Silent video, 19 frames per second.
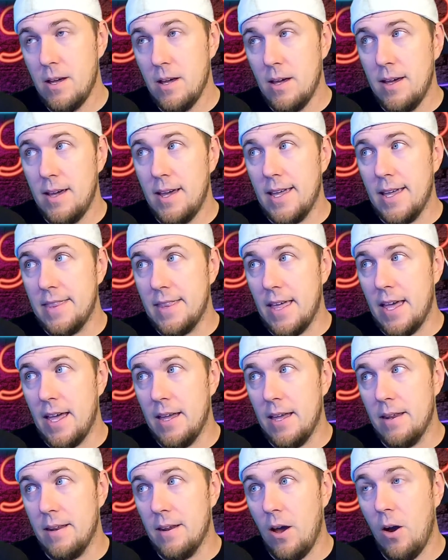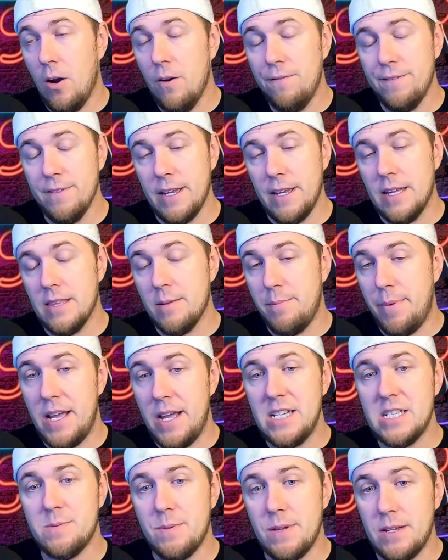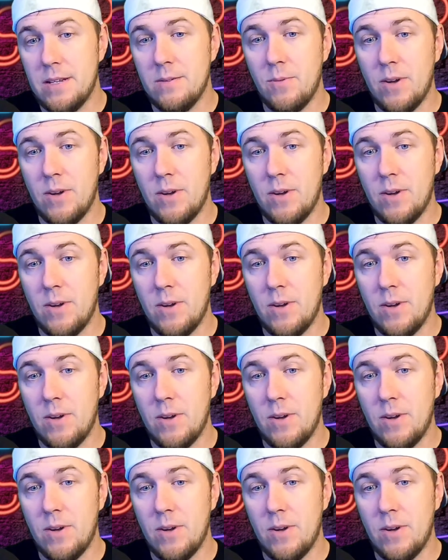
And then hopefully in the basement,